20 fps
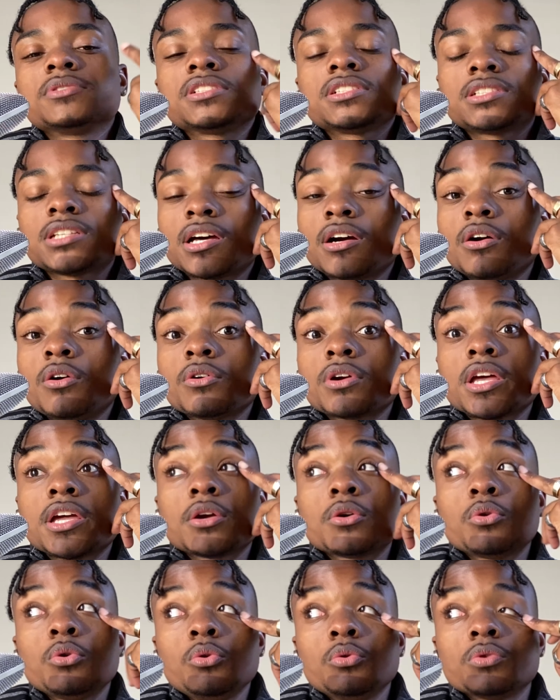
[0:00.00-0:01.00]
just like, okay,
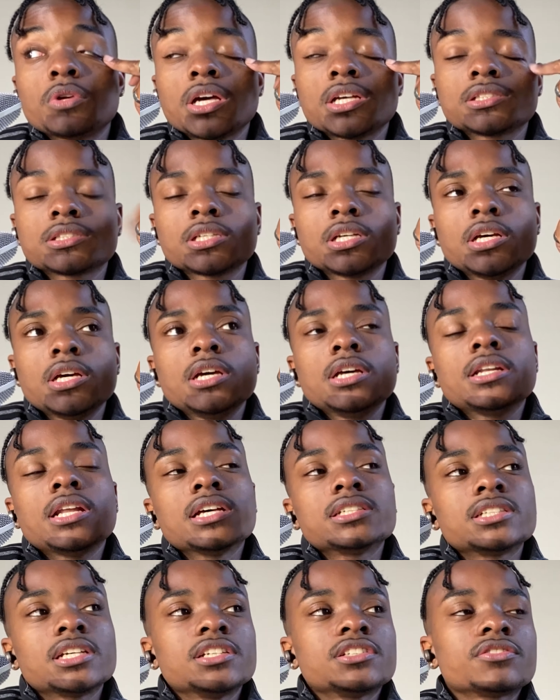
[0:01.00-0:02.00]
cool, that's
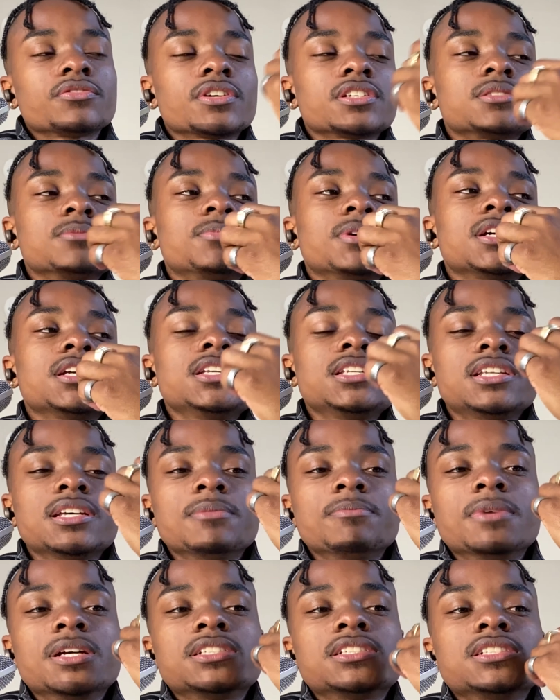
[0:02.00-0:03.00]
that's interesting. But he
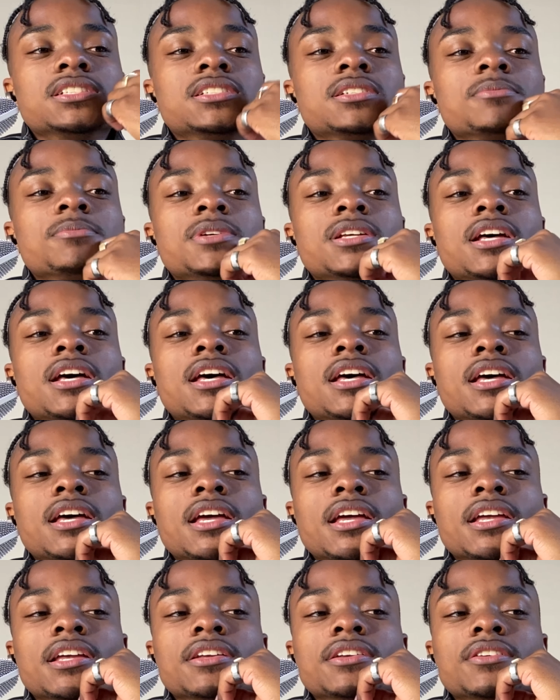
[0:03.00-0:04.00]
did mention to me that
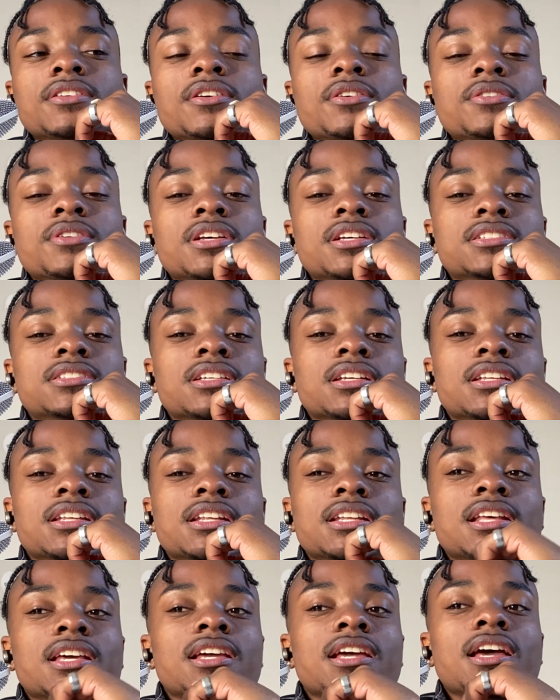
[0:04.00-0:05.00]
hey, you know, they said
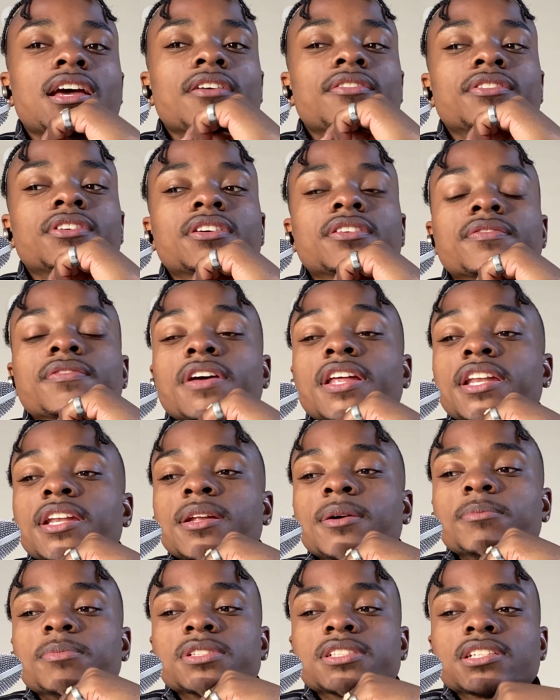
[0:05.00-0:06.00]
that they have uh, VIN
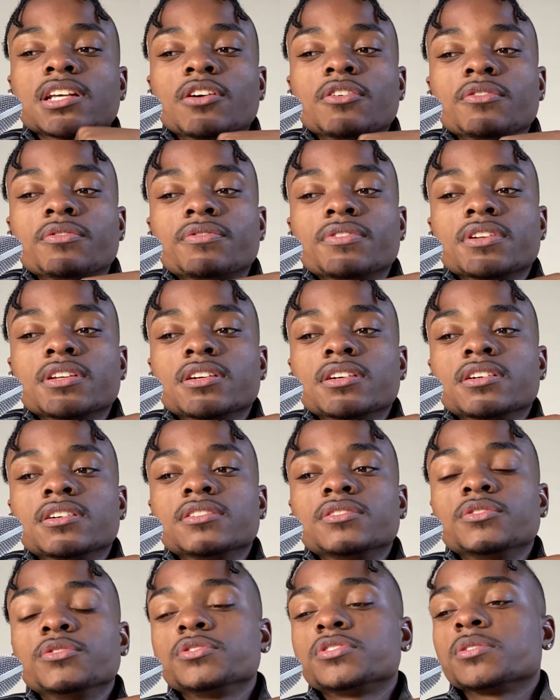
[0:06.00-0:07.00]
numbers out for the
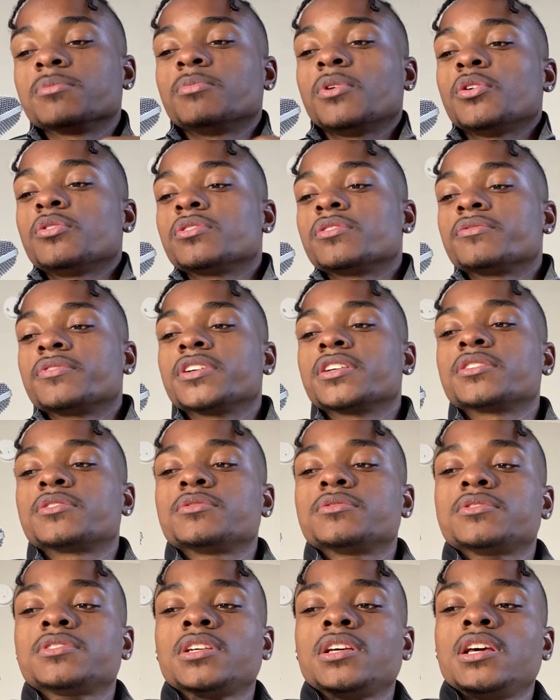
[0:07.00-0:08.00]
lucid motor
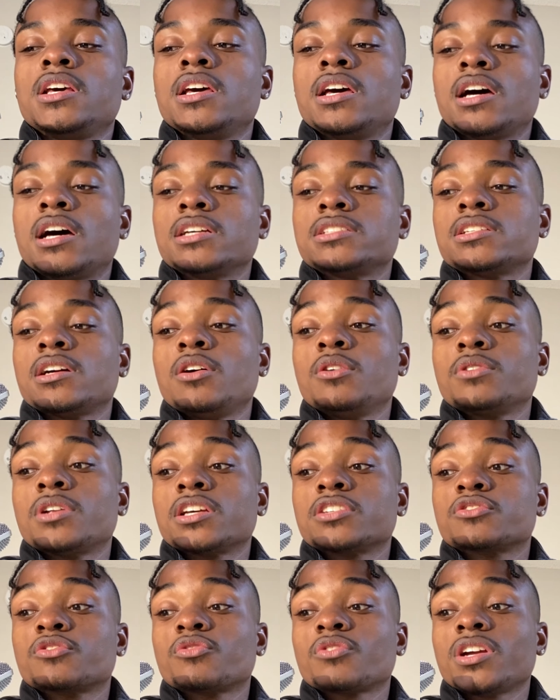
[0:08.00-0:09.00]
vehicles. I said, oh,
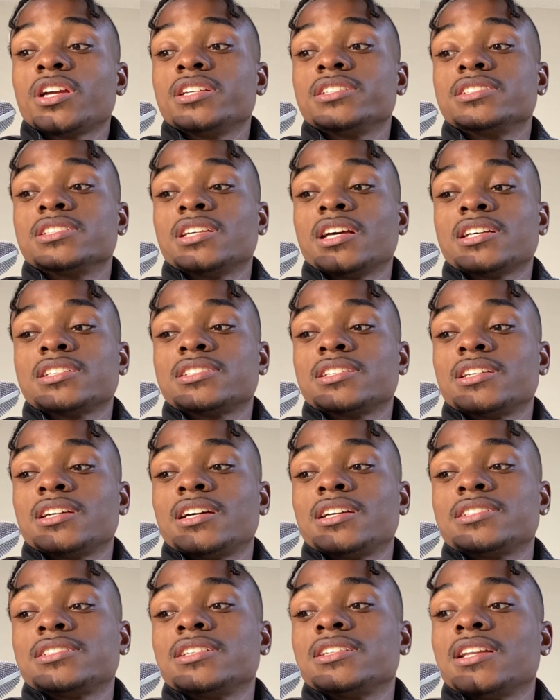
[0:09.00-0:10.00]
that's crazy. I said,
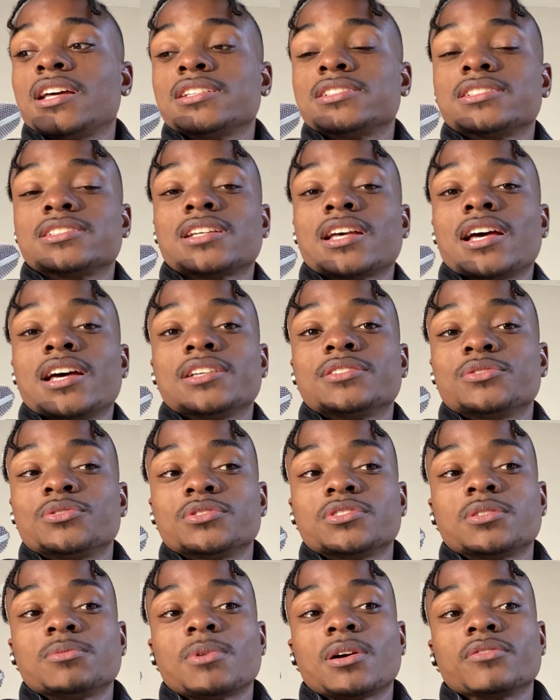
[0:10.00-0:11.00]
I said that just adds
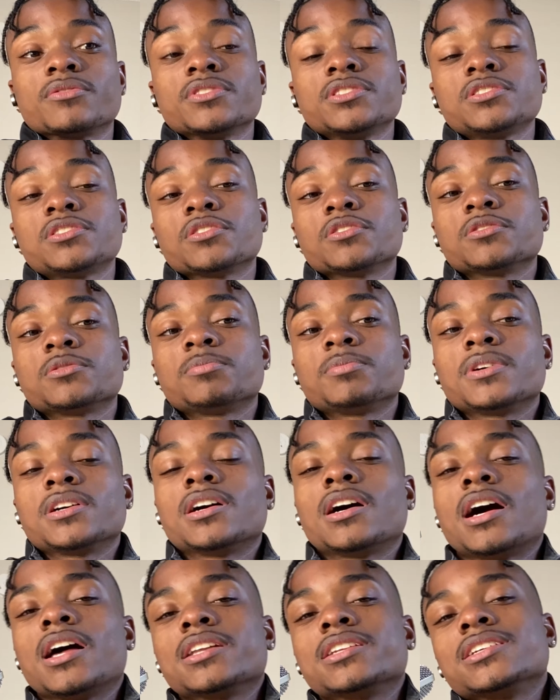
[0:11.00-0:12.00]
on to my research.
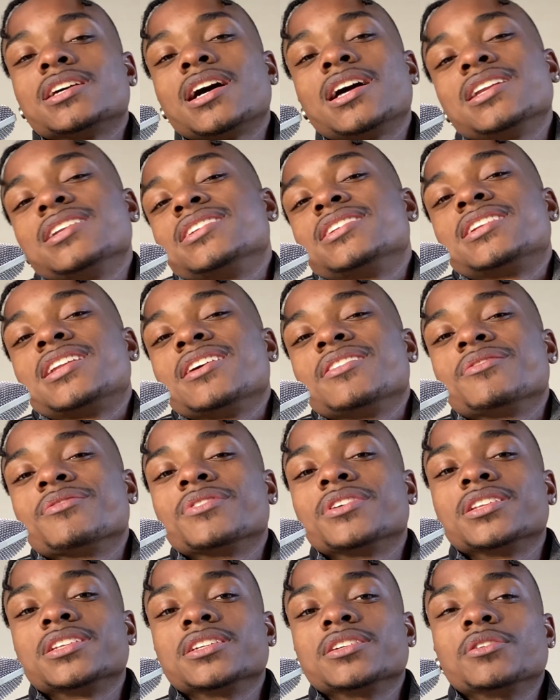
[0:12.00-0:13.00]
But I did, I didn't
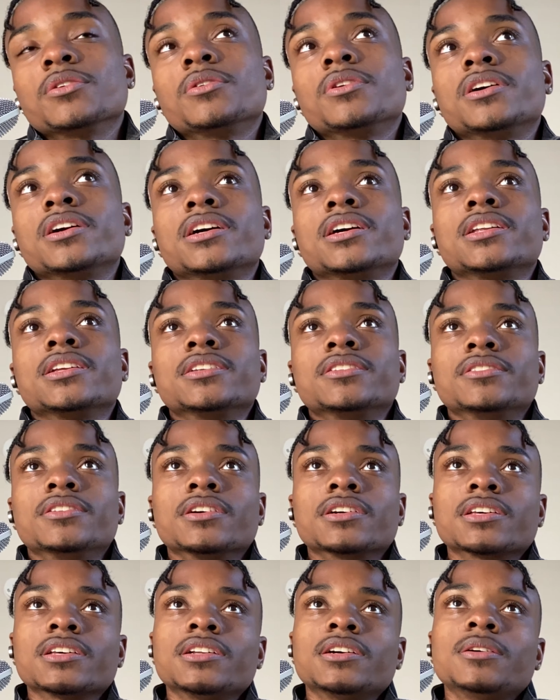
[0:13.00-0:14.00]
really go ahead and
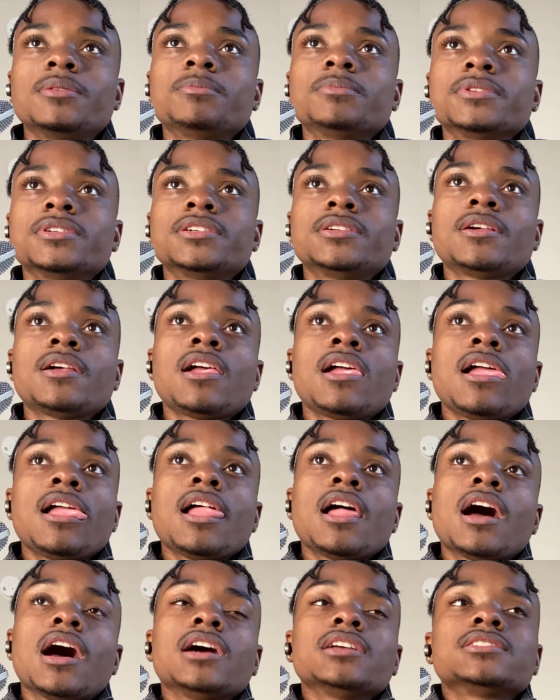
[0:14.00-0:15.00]
look it up, but
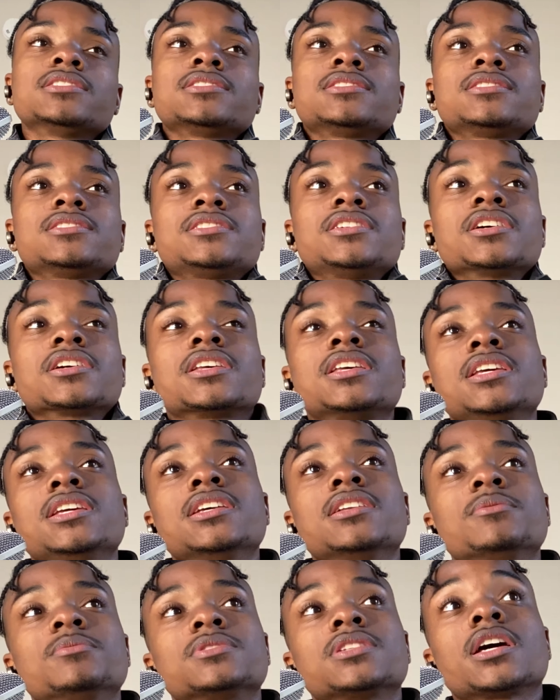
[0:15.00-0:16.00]
I just took
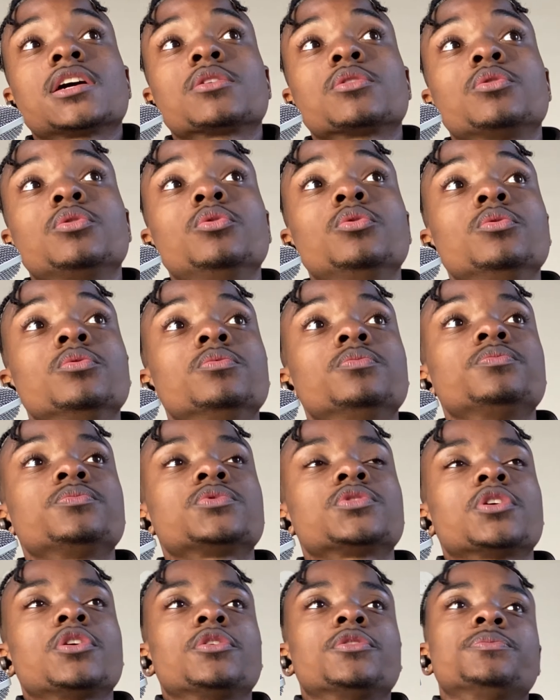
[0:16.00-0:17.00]
heed and was like, cool.
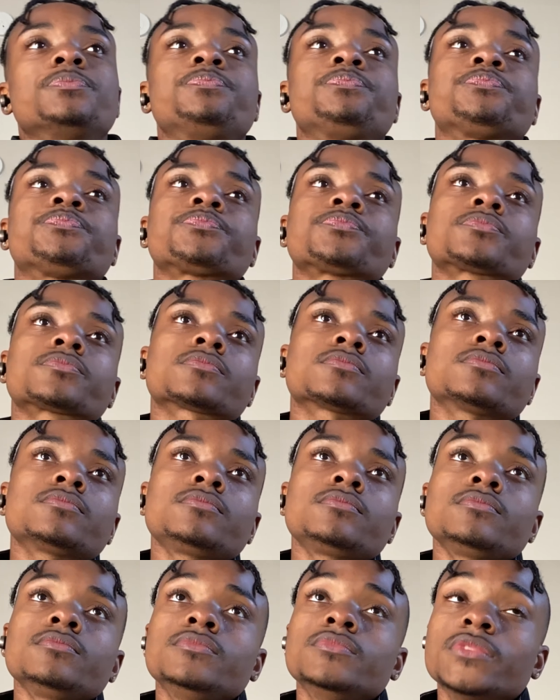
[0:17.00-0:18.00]
So
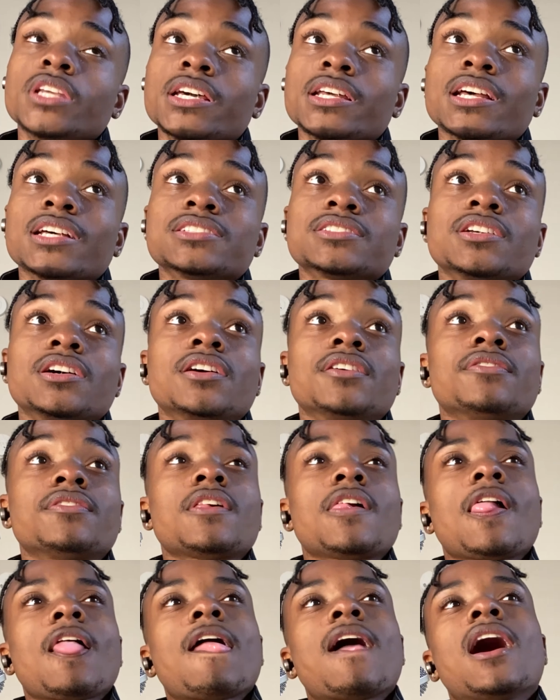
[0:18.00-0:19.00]
yeah, that's tough.
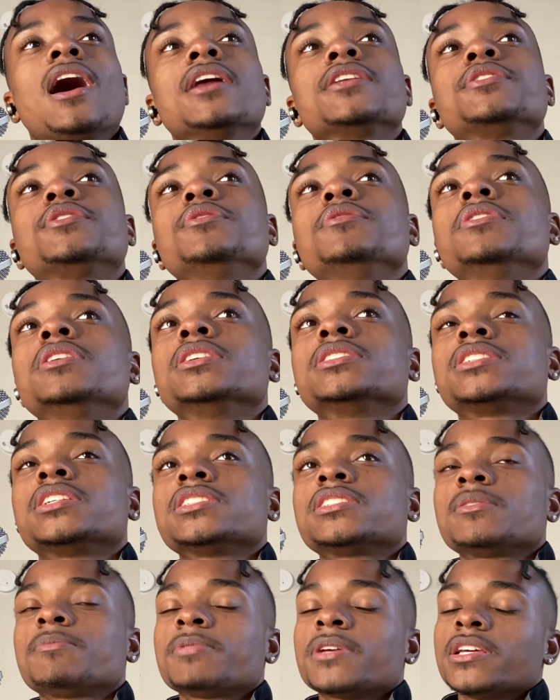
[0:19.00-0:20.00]
I do
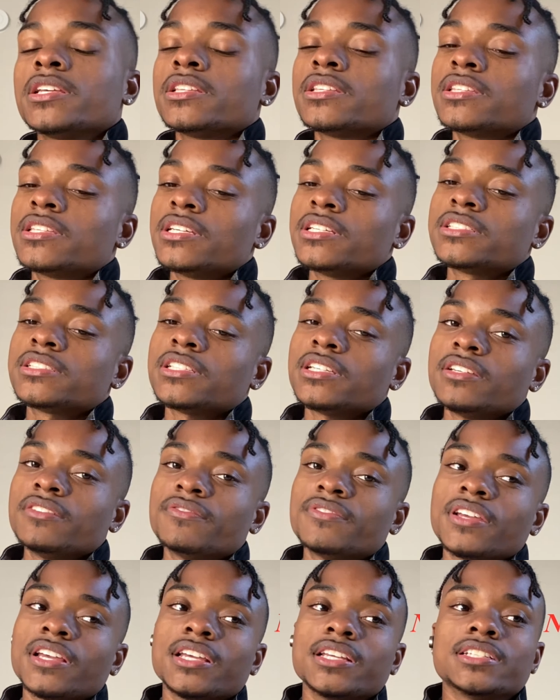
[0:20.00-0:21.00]
anticipate this
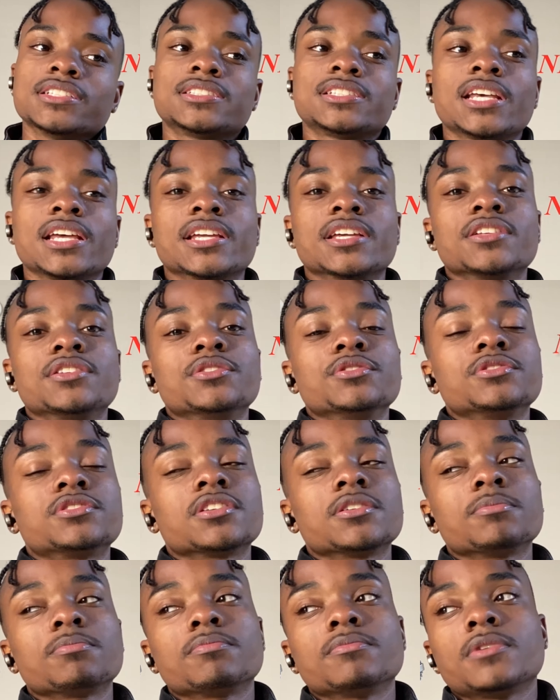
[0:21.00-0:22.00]
event taking
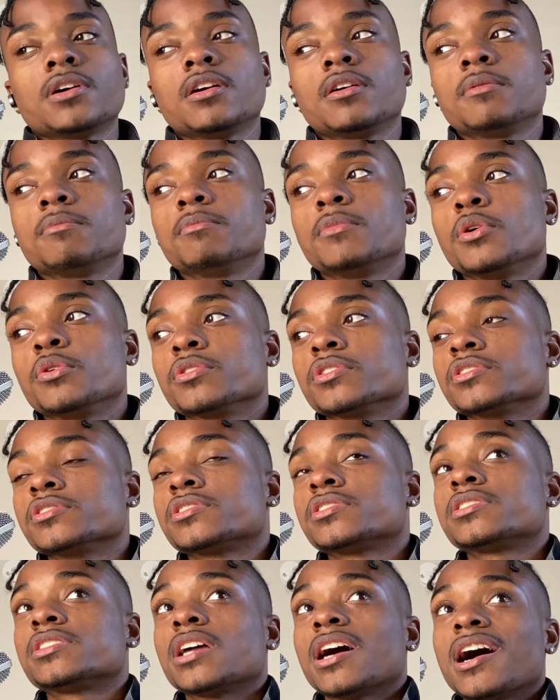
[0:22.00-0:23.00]
Lucid um,
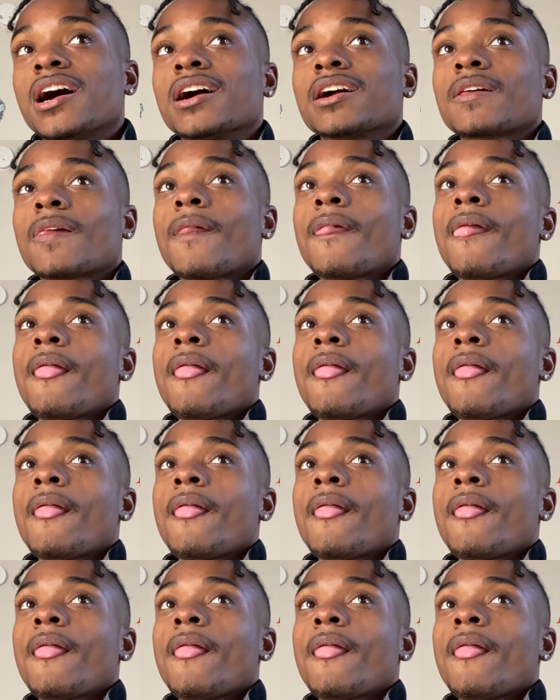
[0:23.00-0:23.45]
Motors stock